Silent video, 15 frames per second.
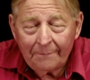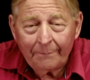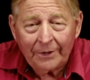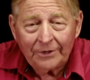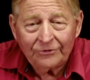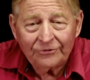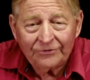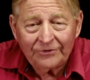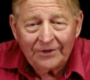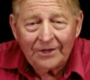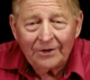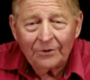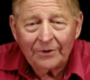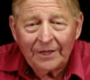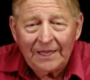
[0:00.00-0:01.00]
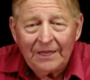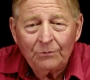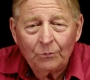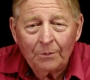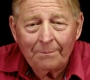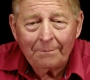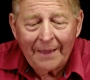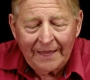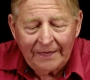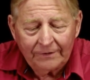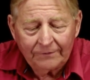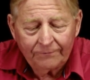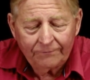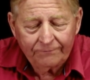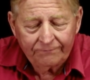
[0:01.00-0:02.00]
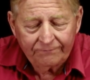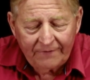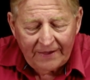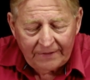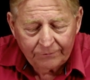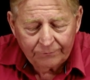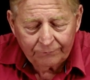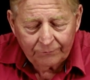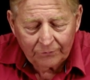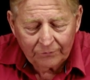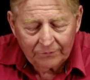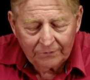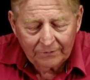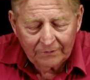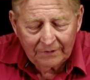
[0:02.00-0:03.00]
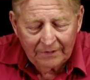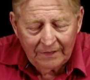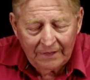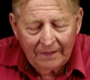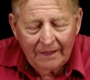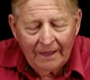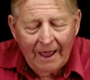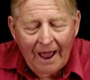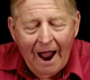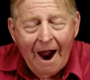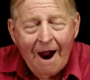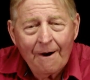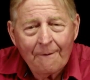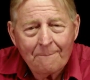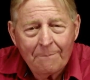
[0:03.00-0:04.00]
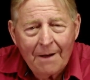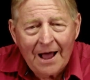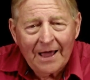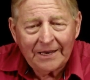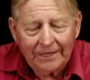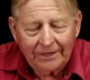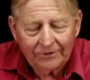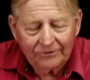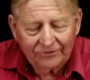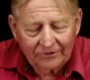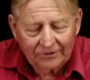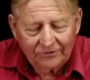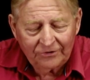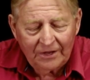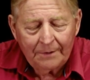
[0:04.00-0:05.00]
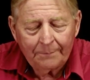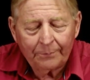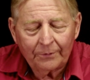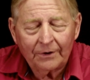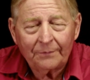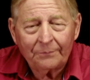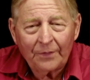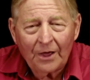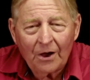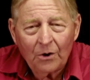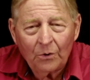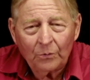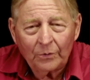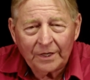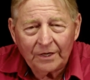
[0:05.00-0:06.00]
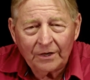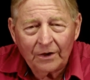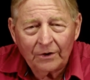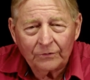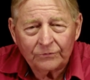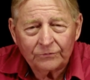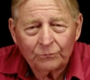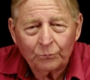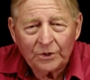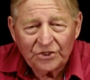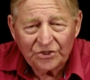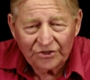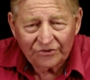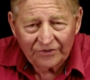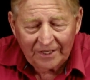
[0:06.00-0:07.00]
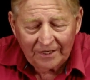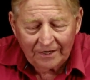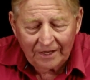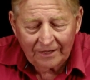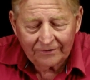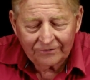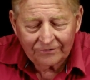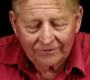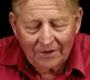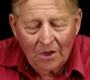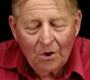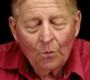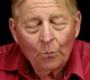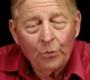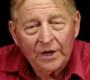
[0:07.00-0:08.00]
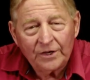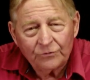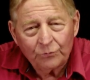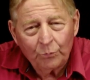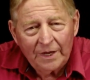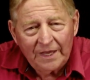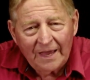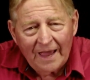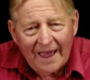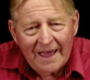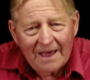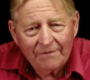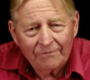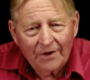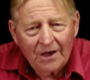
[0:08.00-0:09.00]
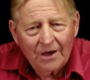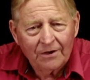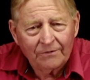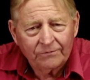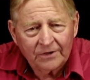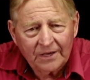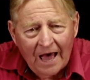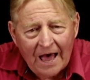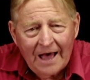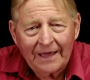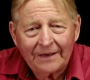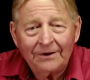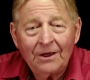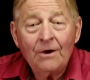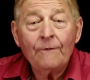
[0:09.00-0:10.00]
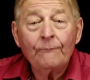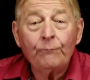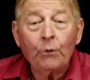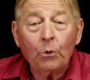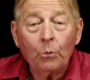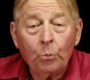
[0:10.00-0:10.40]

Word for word: But still, he remained faithful. Our body is the temple of the Holy Ghost, which is in us, which we have of God, for